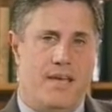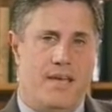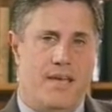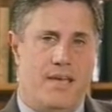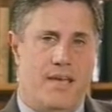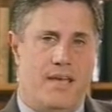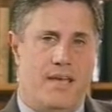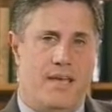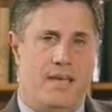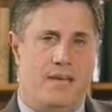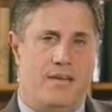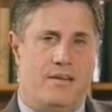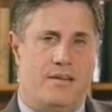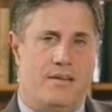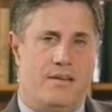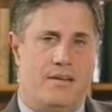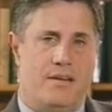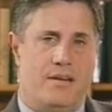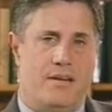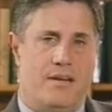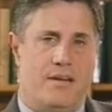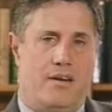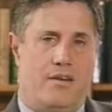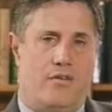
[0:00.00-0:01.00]
And
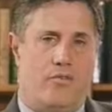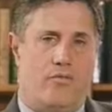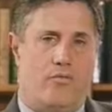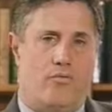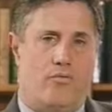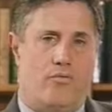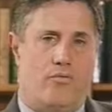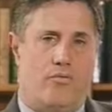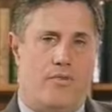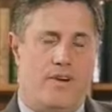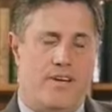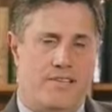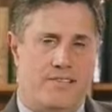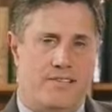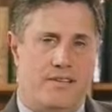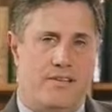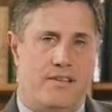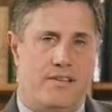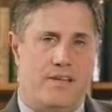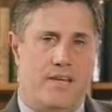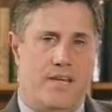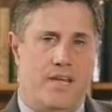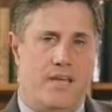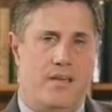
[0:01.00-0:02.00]

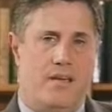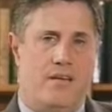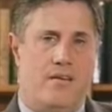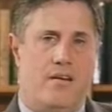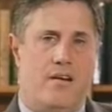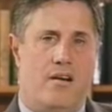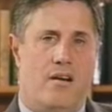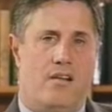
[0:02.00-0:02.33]
recently,